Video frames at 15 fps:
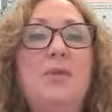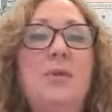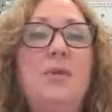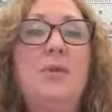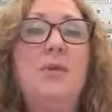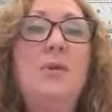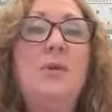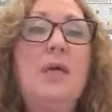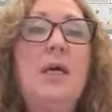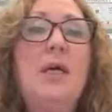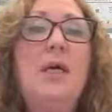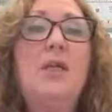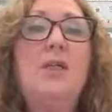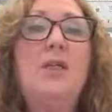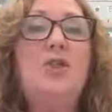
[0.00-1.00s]
you
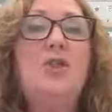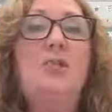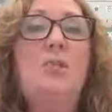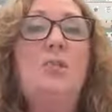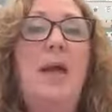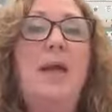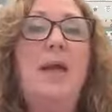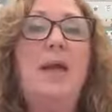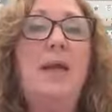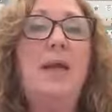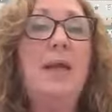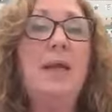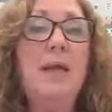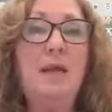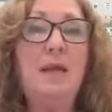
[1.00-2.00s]
to make
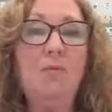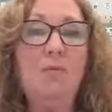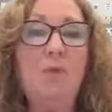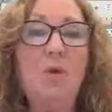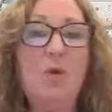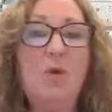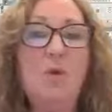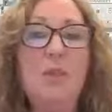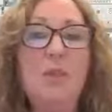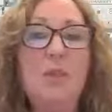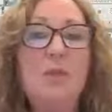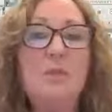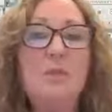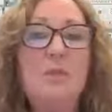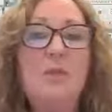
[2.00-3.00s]
and keep
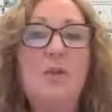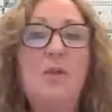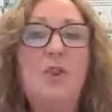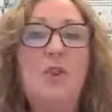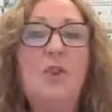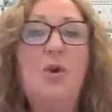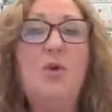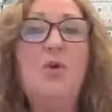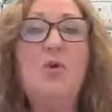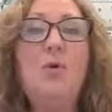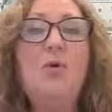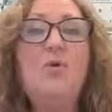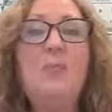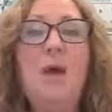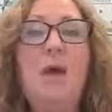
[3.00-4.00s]
records that show you
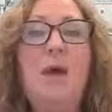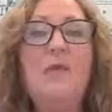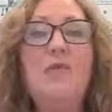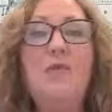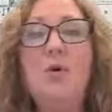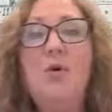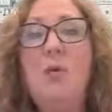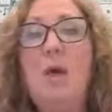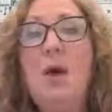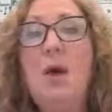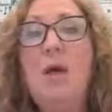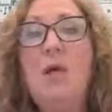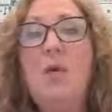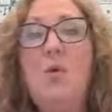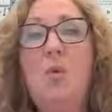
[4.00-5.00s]
have made the
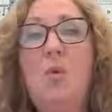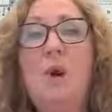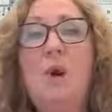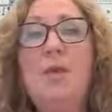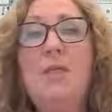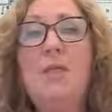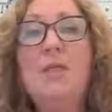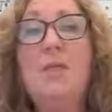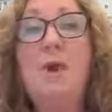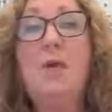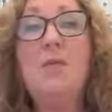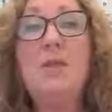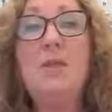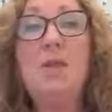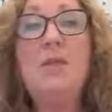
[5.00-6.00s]
required inquiries about
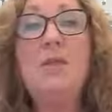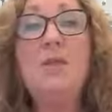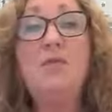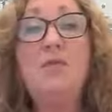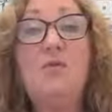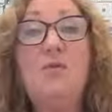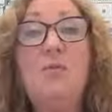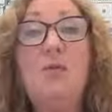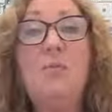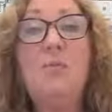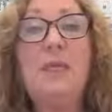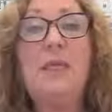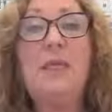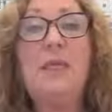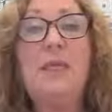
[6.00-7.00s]
the loan's
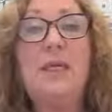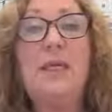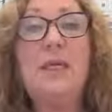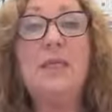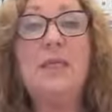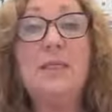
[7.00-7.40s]
affordability and